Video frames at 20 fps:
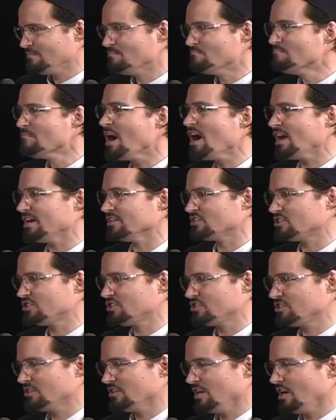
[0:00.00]

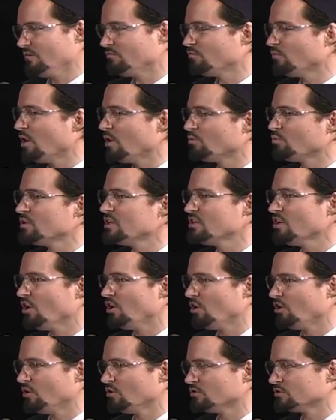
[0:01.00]
much of what we
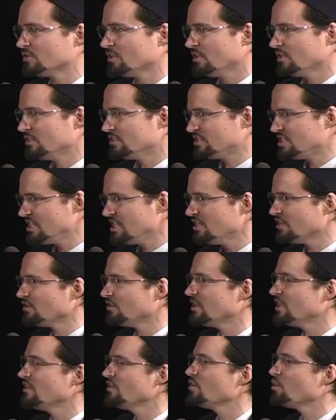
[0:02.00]
hold
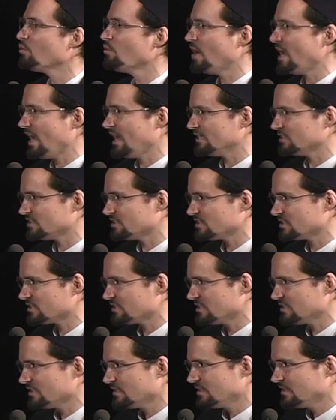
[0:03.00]
dear in the
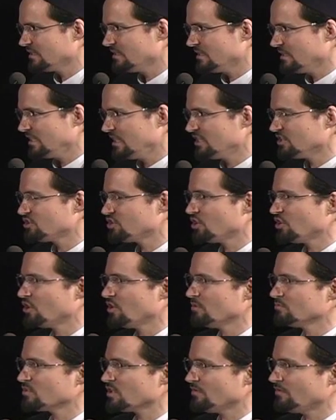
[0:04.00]
West in
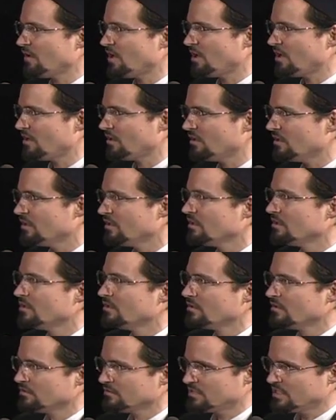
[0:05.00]
terms of our
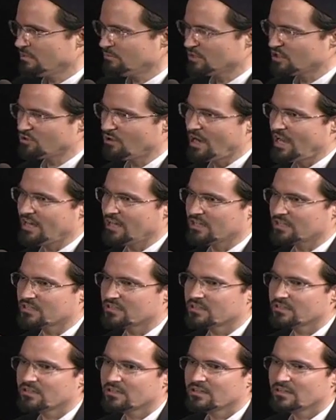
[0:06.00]
democratic
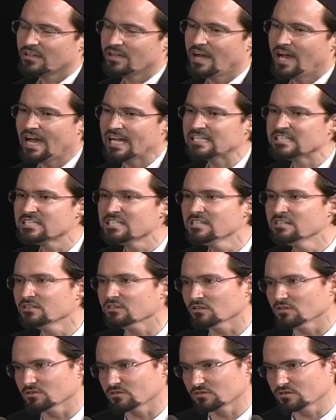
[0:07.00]

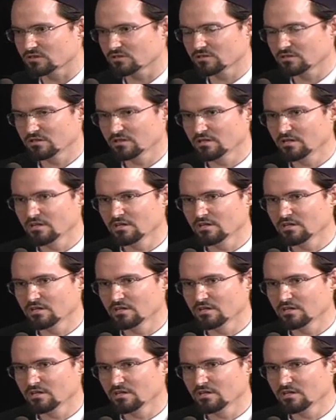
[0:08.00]
ideals.